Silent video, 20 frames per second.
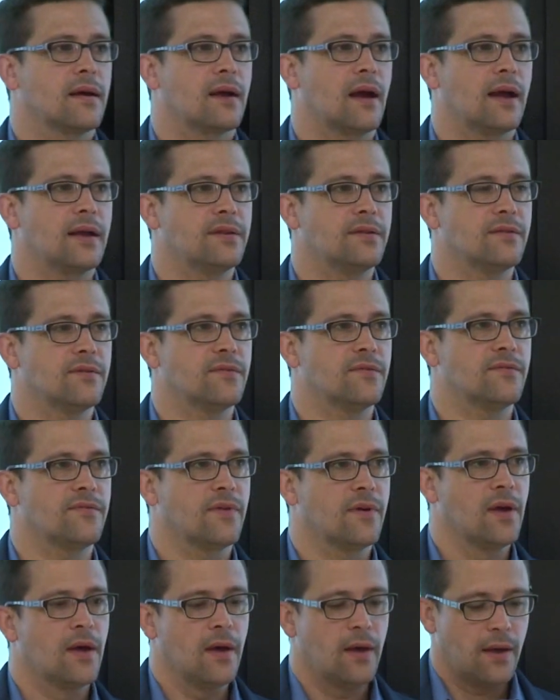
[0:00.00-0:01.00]
kind of
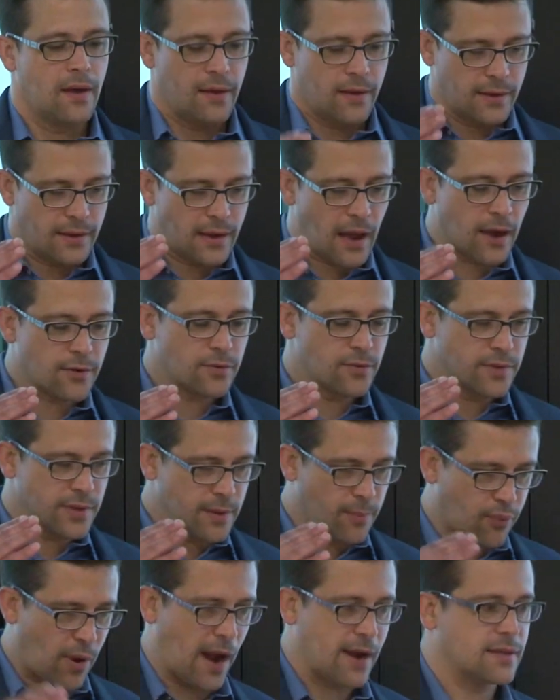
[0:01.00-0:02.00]
not
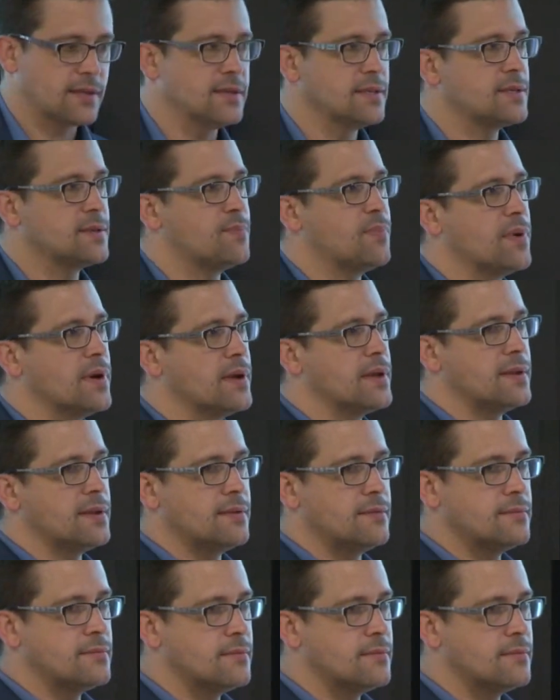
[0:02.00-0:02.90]
only practiced, but